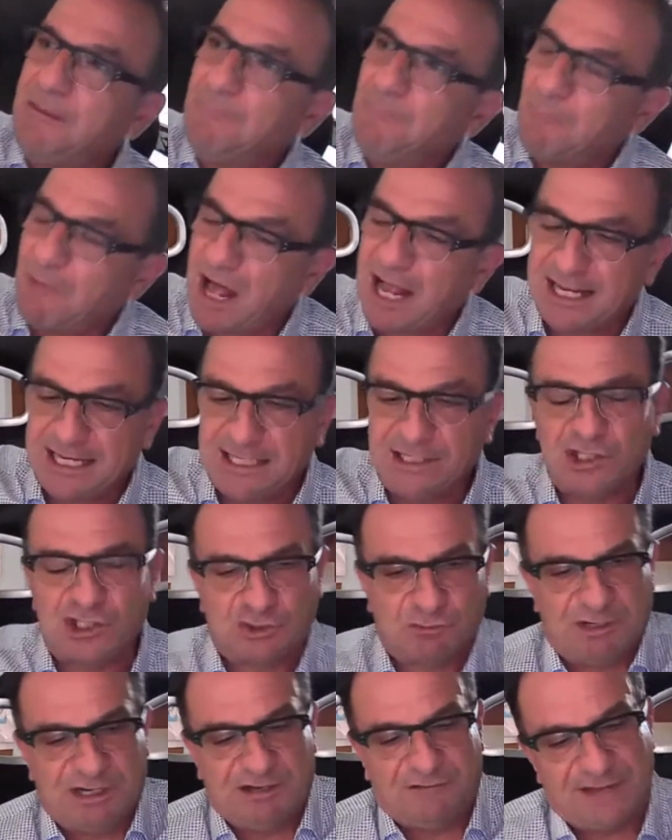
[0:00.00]
my
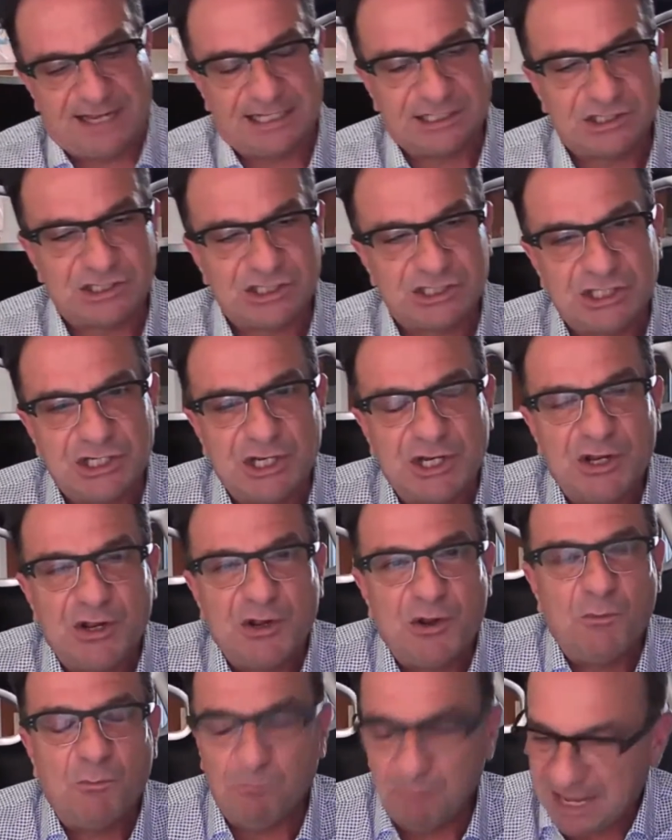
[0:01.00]
industry events
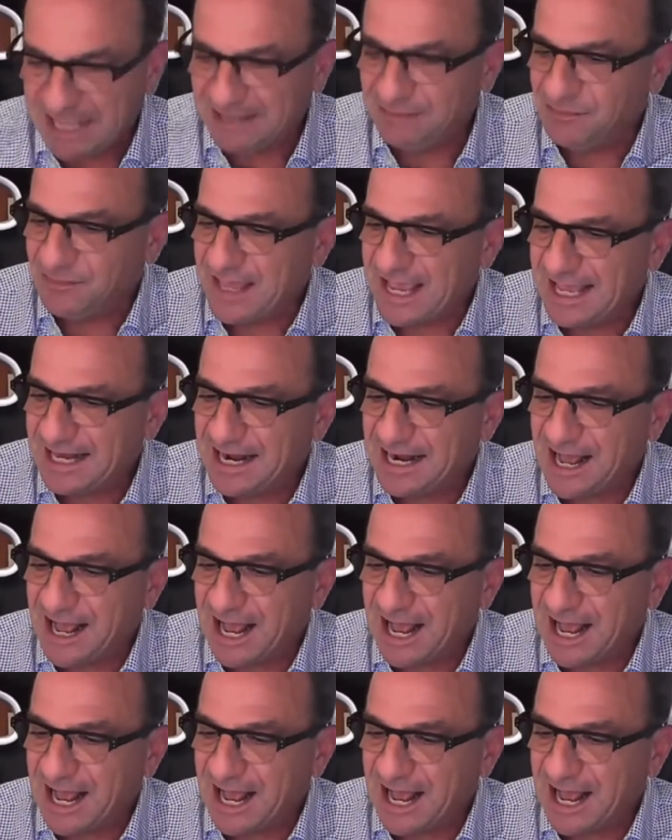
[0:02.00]
meant that